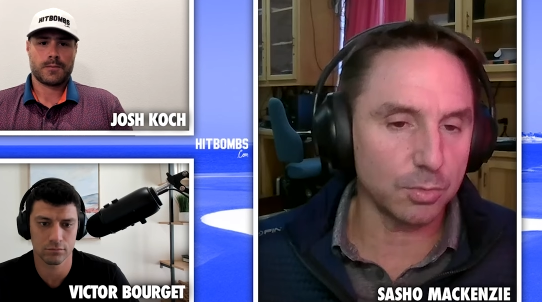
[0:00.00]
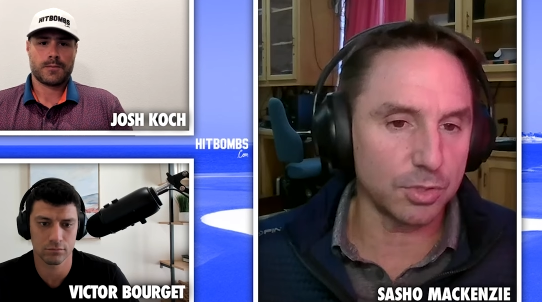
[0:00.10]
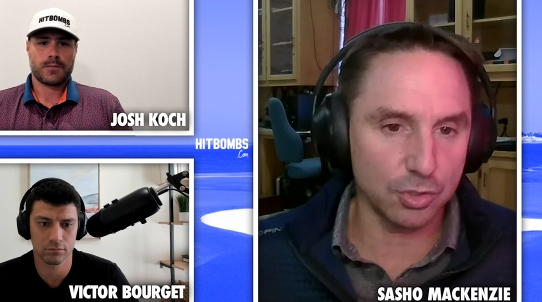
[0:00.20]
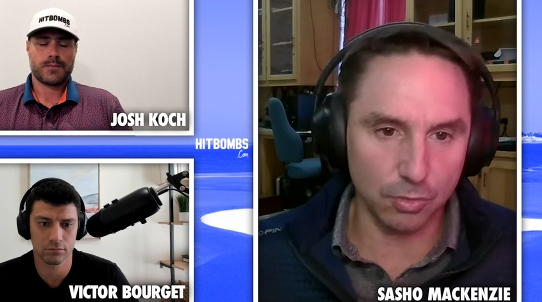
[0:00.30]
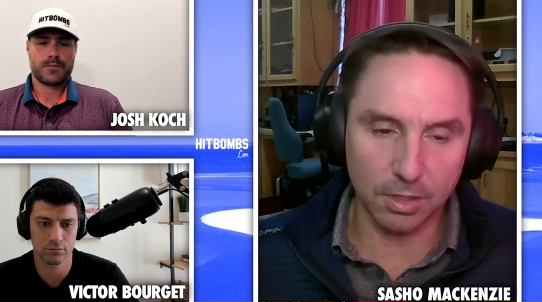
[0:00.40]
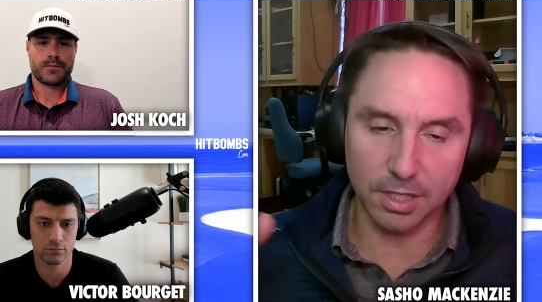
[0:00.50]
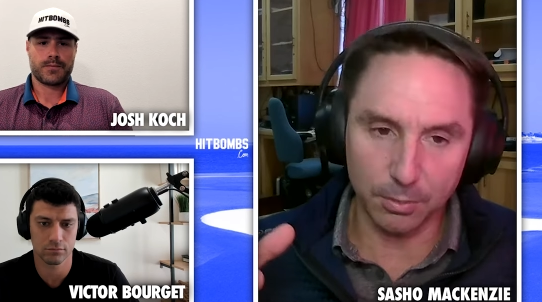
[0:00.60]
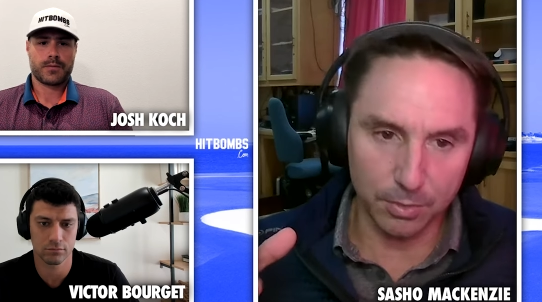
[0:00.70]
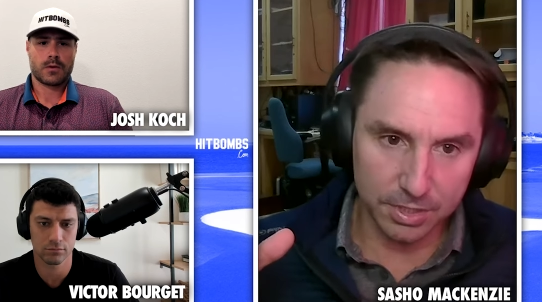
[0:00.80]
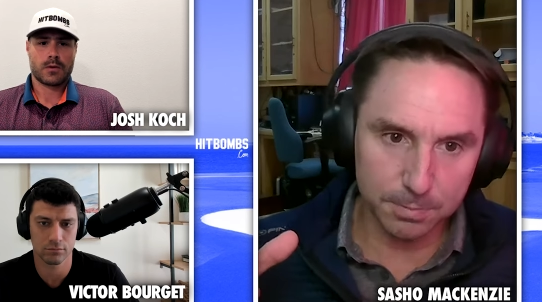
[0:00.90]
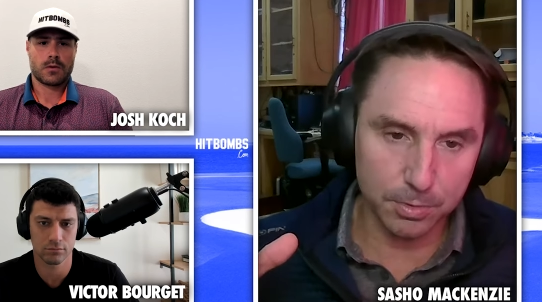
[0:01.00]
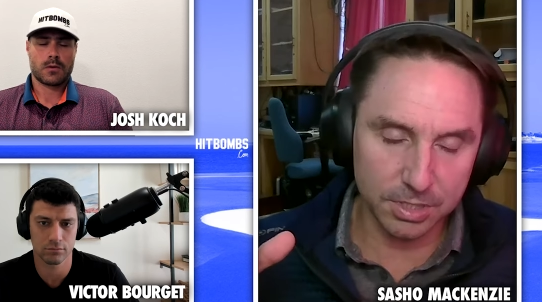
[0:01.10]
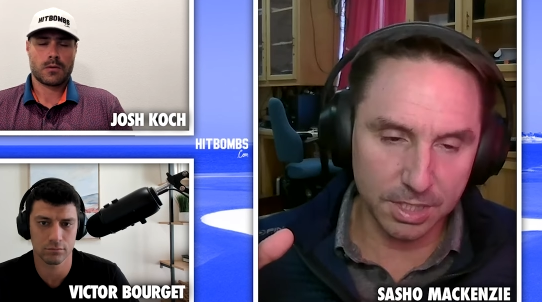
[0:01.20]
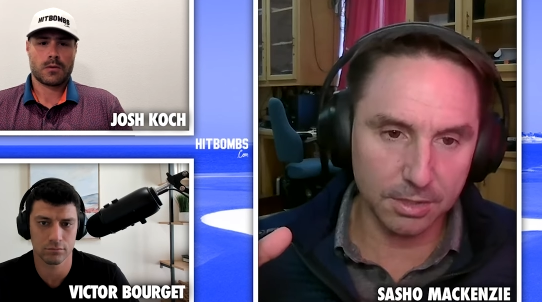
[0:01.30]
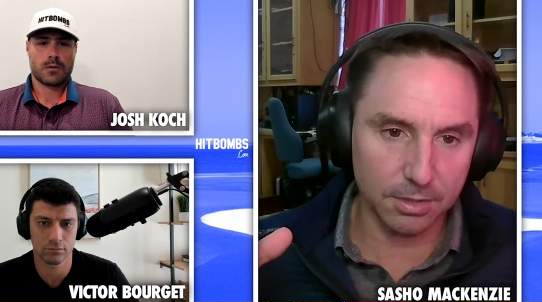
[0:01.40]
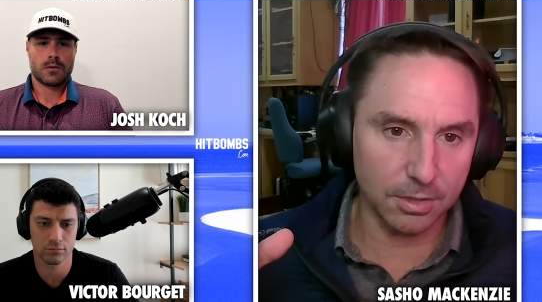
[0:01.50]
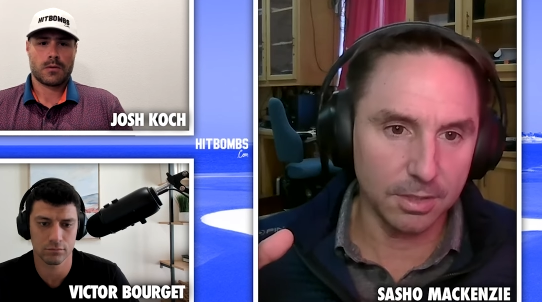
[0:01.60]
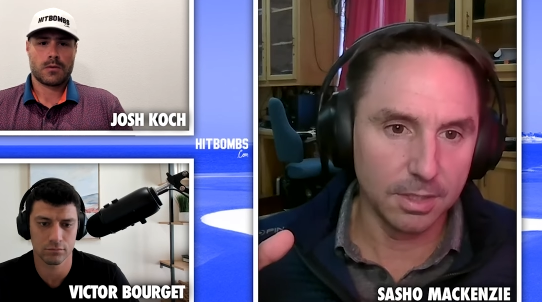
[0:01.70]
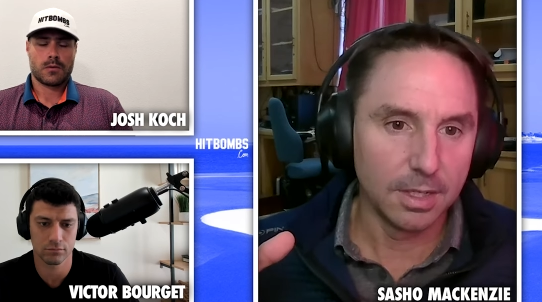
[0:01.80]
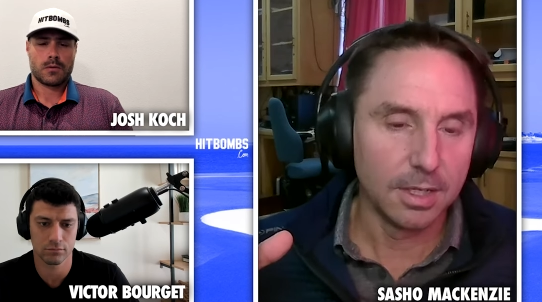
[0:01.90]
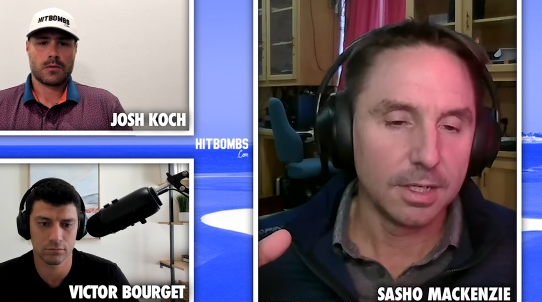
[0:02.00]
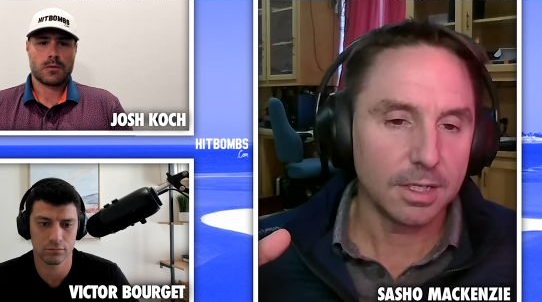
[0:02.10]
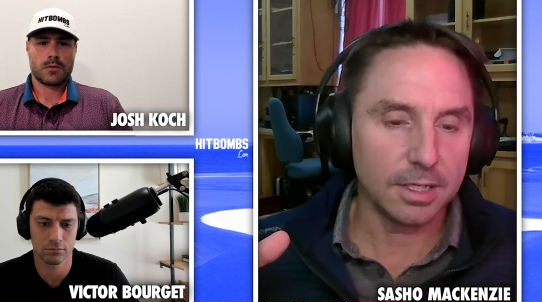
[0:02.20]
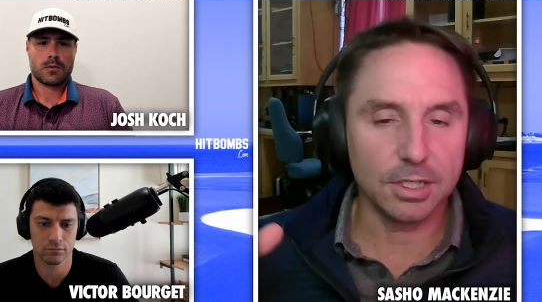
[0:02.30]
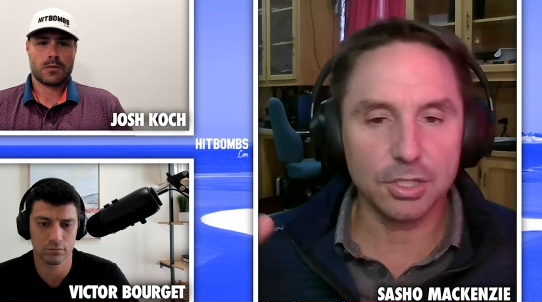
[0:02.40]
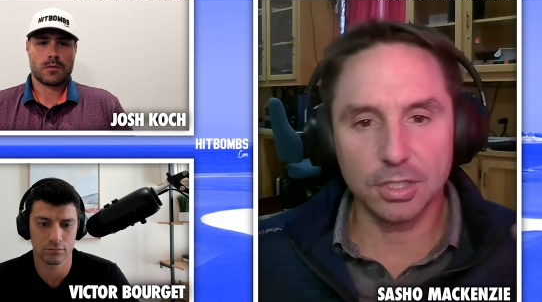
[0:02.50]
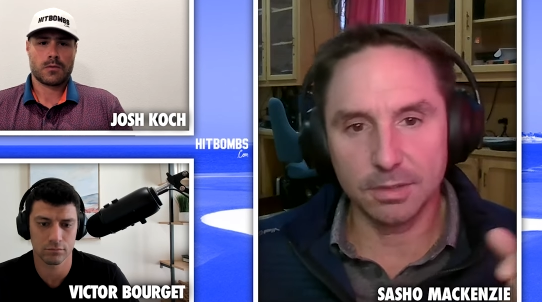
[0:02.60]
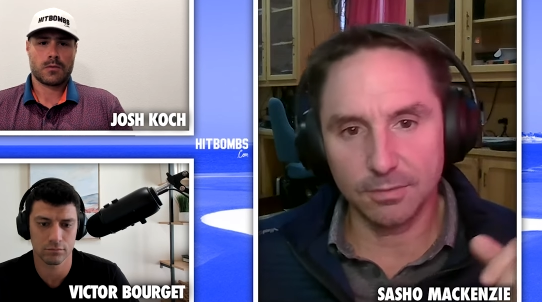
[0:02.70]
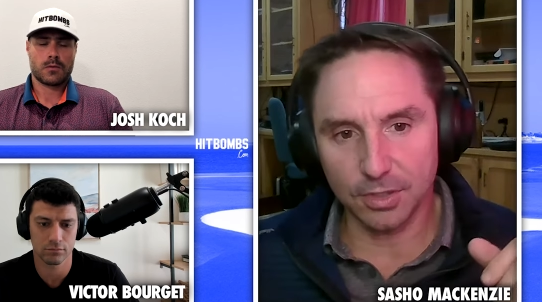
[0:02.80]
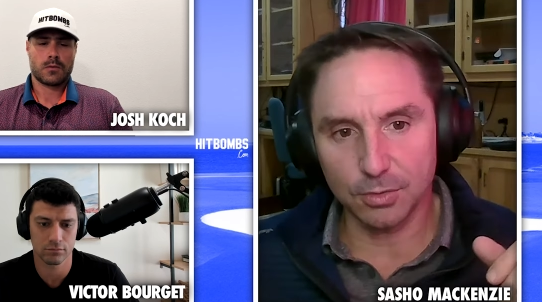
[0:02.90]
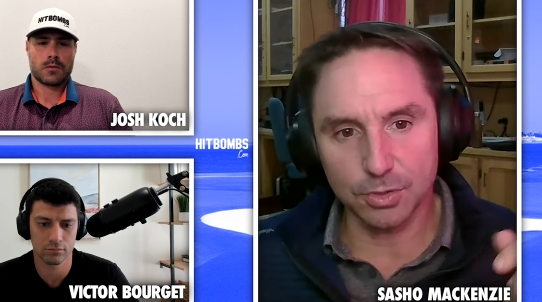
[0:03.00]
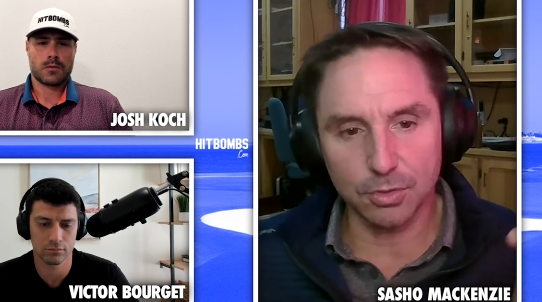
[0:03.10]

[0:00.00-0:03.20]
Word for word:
Speaker 1: was struggling with this particular condition, Victor